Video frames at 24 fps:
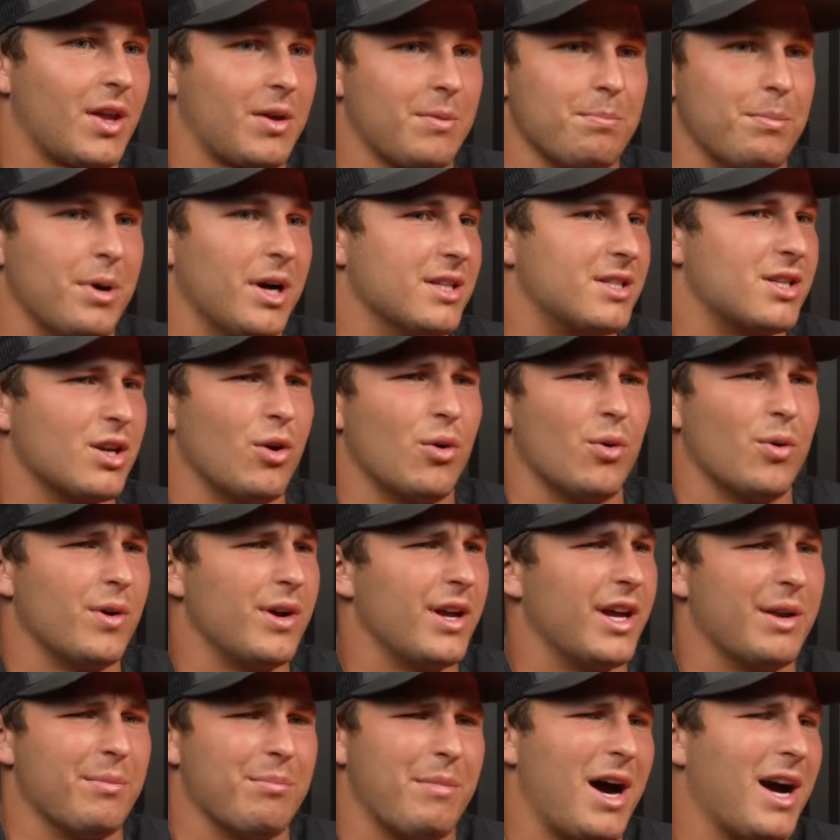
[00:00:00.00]
But so
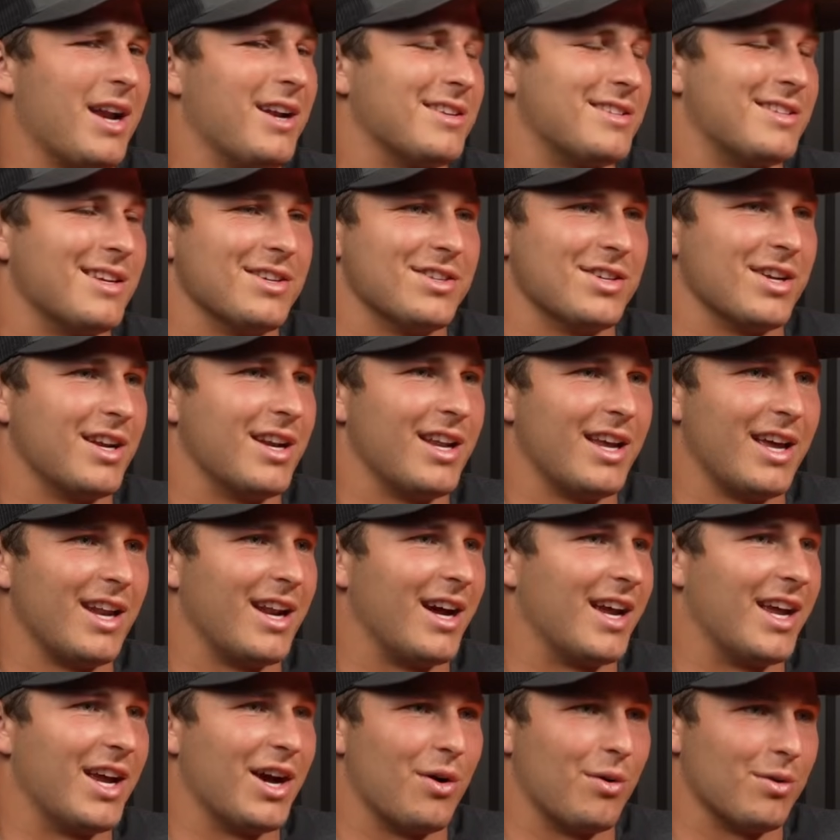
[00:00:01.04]
in my decision,
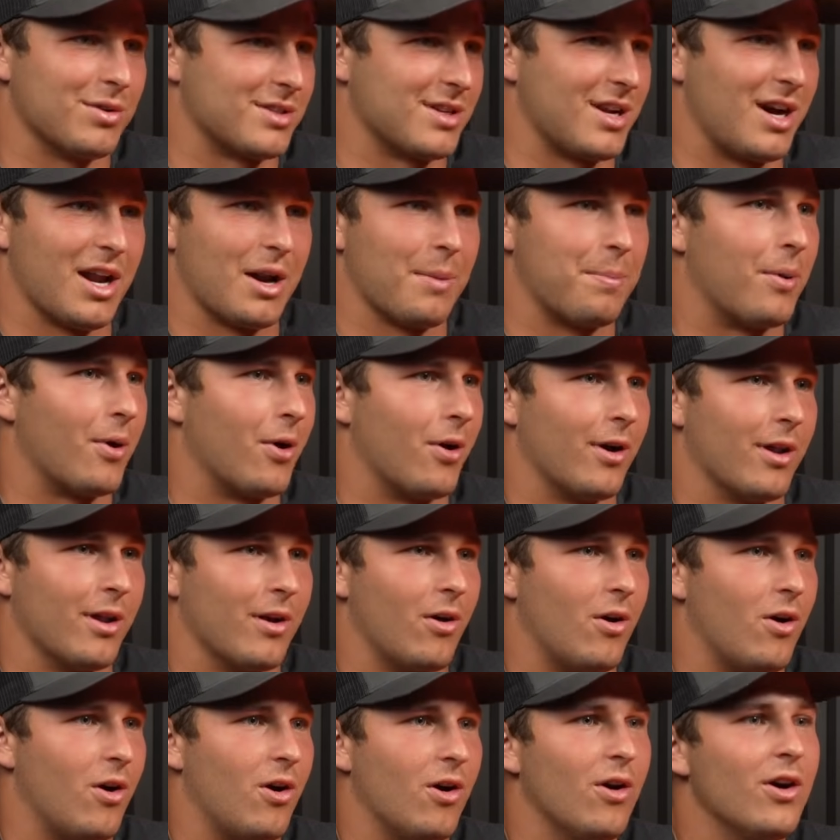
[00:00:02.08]
NIL was not a part at
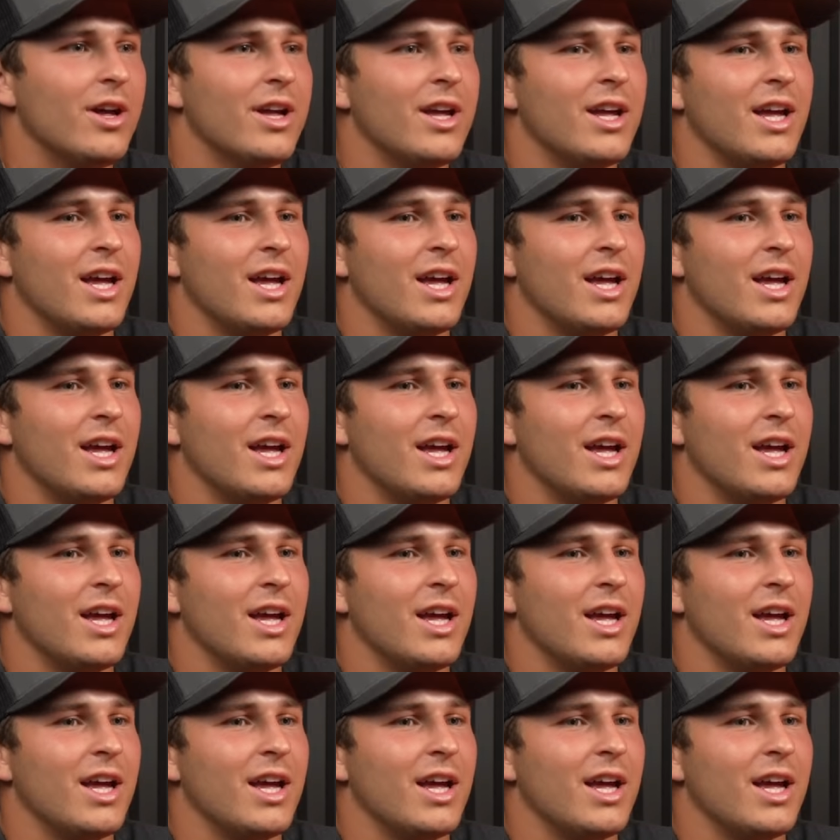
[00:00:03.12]
all.